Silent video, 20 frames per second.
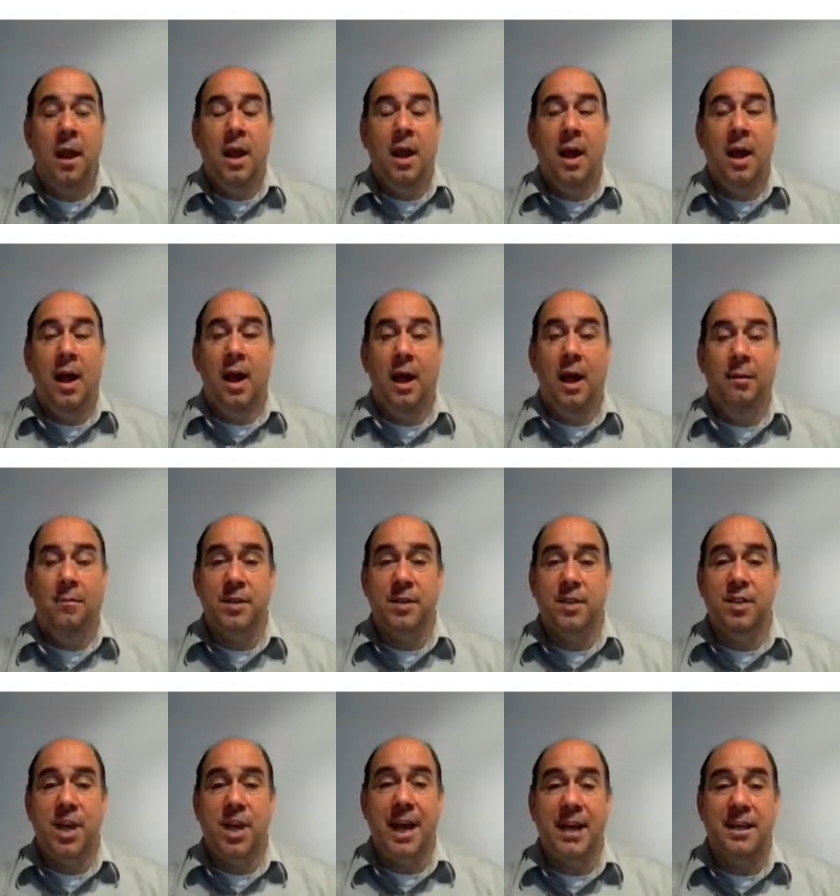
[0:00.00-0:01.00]
The
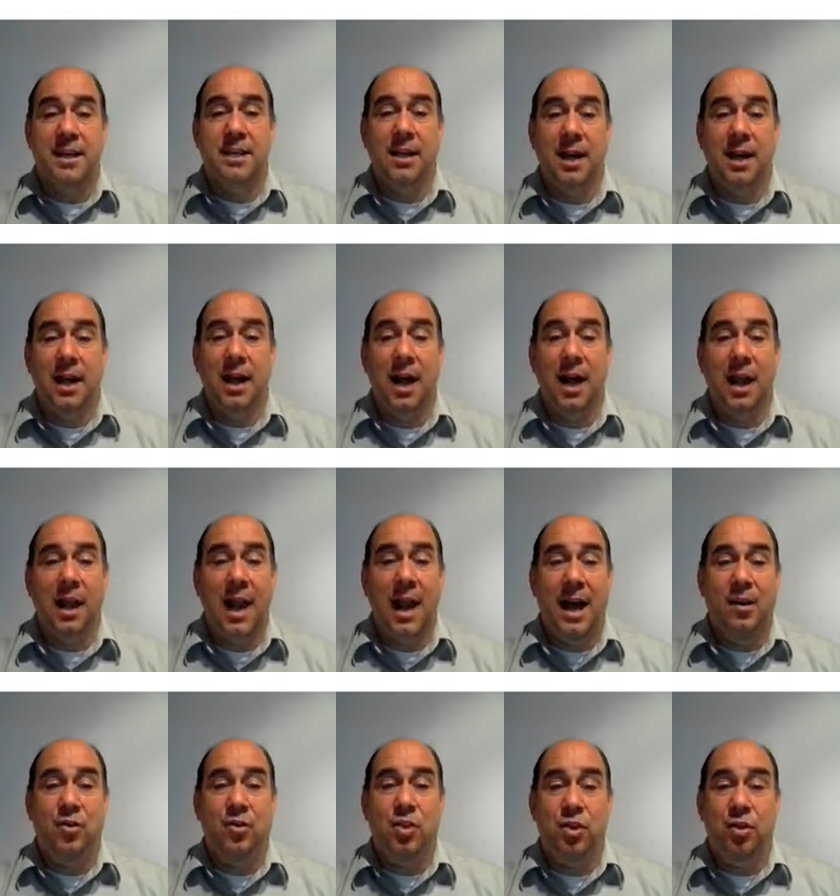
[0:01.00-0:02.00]
site
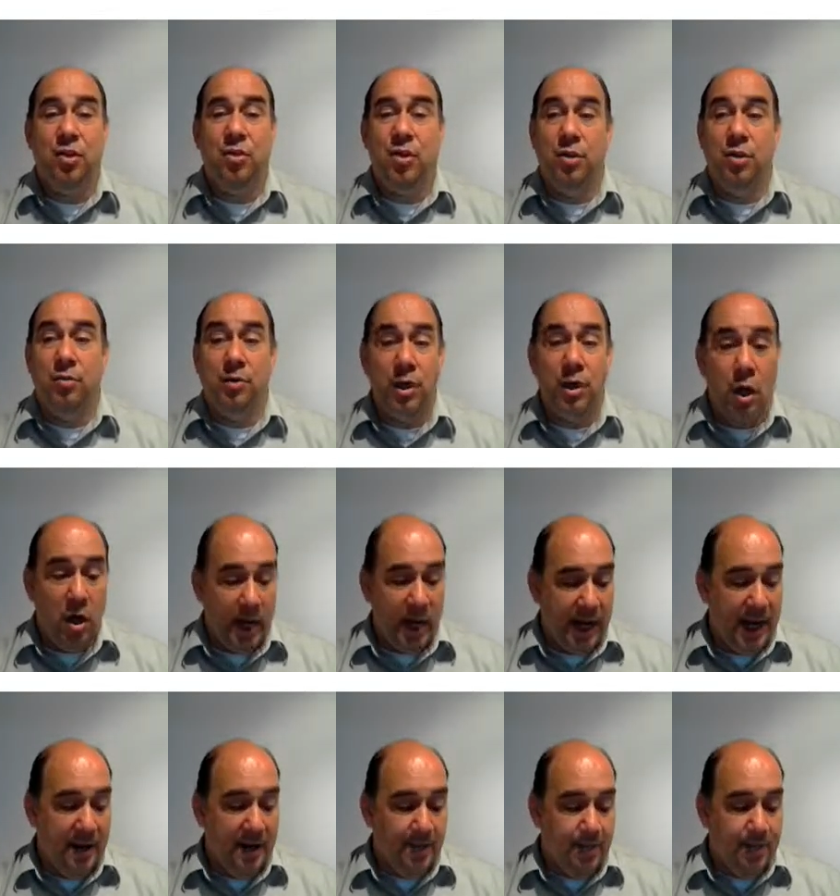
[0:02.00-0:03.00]
allows you to log
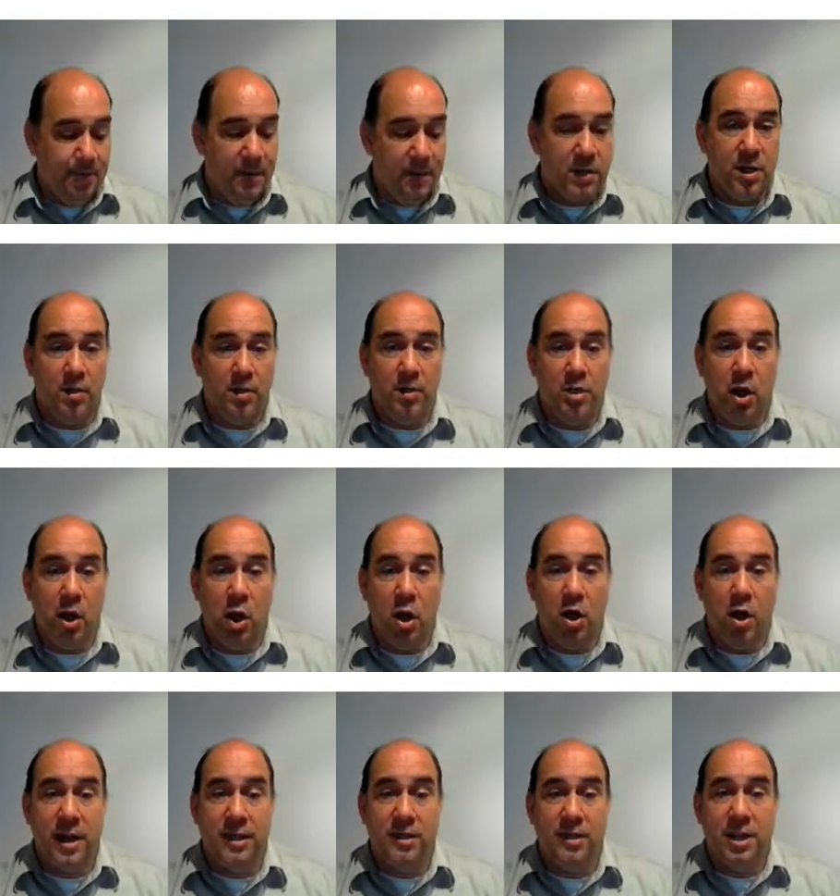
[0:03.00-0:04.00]
in, so there's a
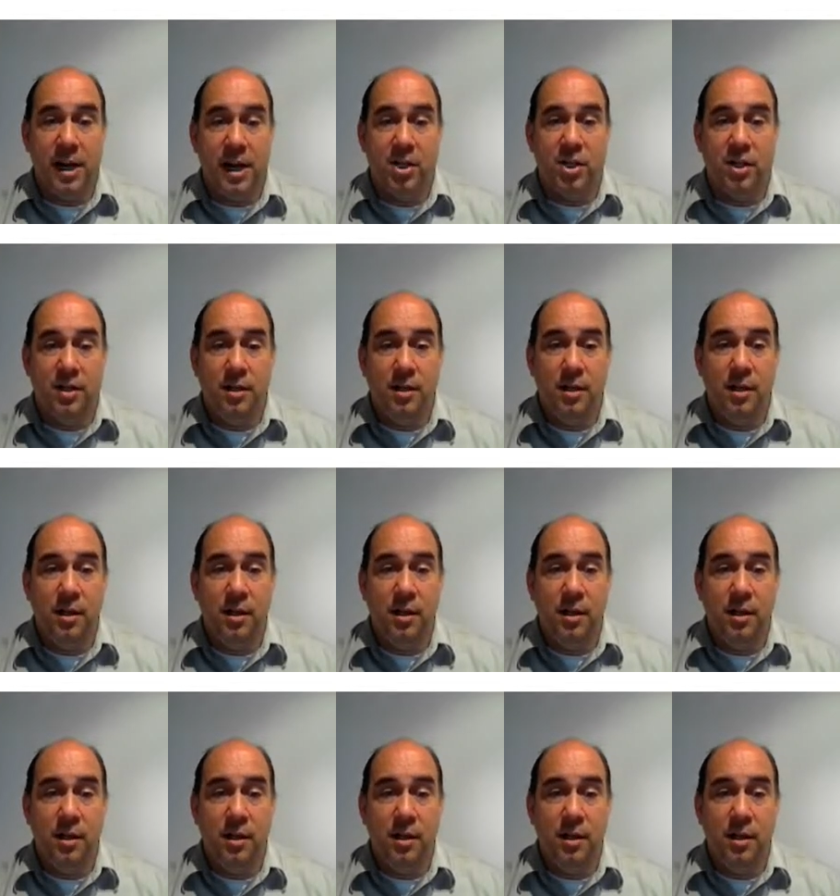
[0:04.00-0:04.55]
login section.